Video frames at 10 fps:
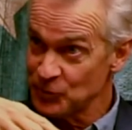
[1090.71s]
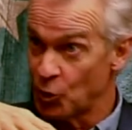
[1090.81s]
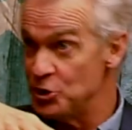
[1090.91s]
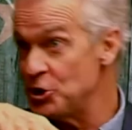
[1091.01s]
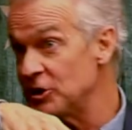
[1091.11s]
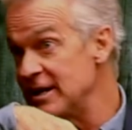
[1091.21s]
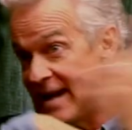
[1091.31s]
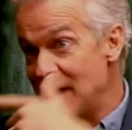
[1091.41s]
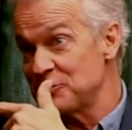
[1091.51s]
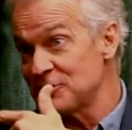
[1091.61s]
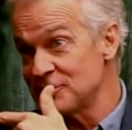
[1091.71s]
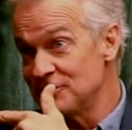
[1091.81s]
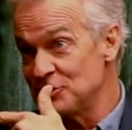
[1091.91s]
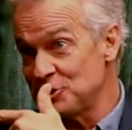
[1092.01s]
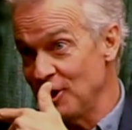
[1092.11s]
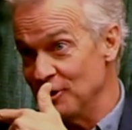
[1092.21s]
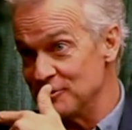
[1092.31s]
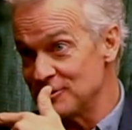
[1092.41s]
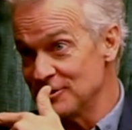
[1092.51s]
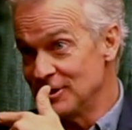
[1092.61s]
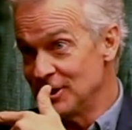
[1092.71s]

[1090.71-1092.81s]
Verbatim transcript: or you can announce the shows.